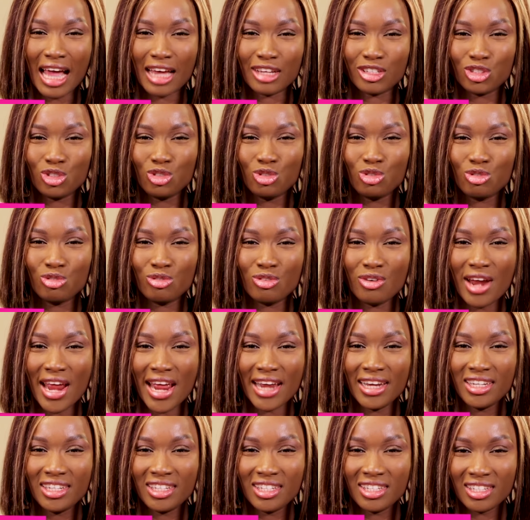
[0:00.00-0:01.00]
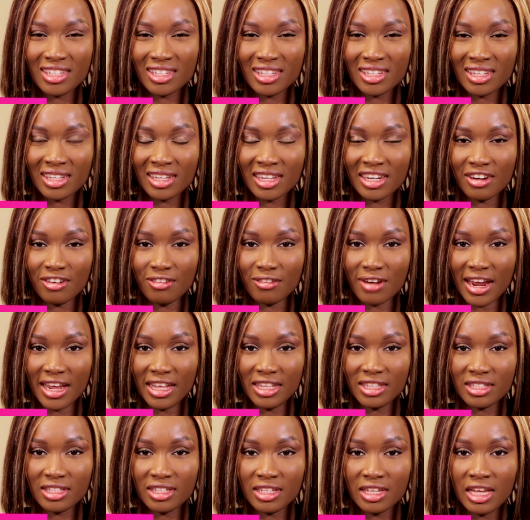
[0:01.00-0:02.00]
stretched, right,
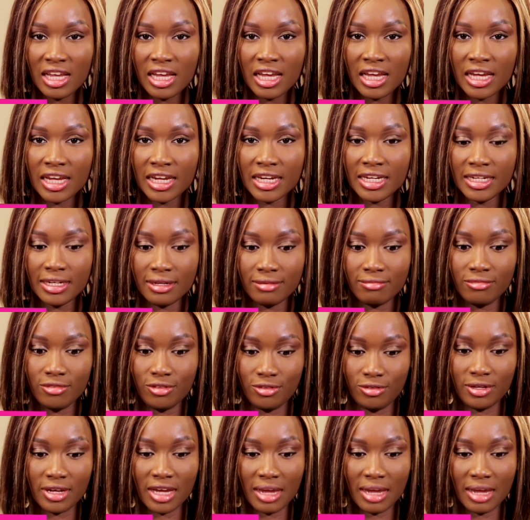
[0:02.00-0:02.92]
you can